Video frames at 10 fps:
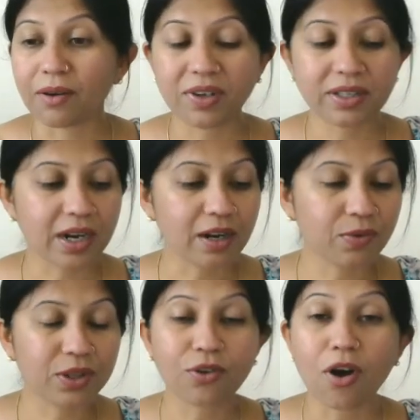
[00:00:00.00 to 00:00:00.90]
we
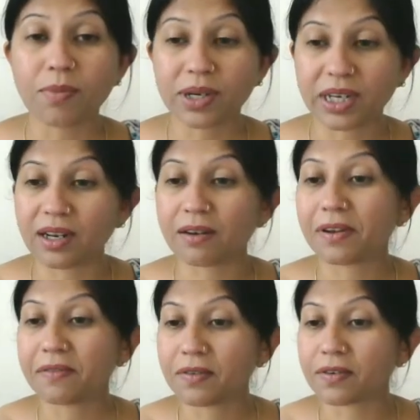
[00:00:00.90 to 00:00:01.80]
start with raw material
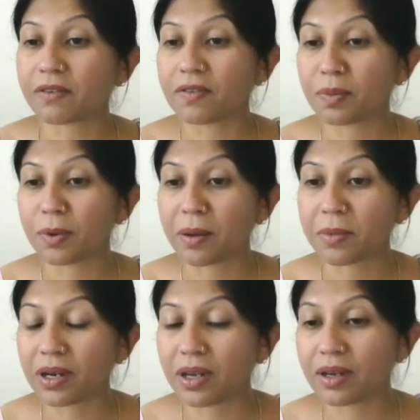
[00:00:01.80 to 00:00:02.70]
when we work with
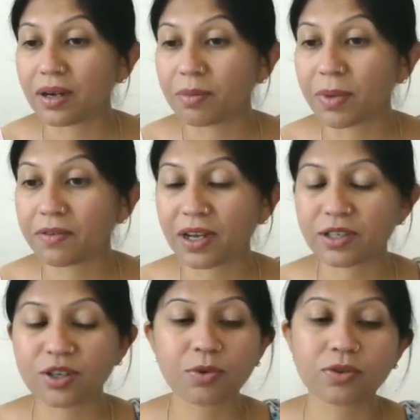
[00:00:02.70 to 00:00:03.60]
primary
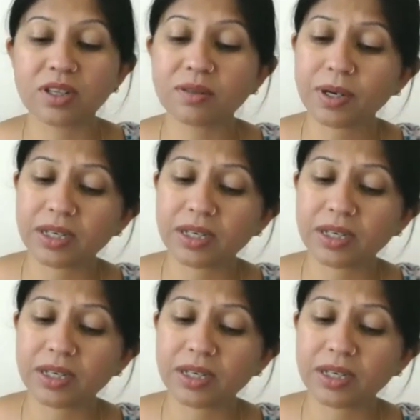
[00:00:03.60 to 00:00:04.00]
manufacturing process, but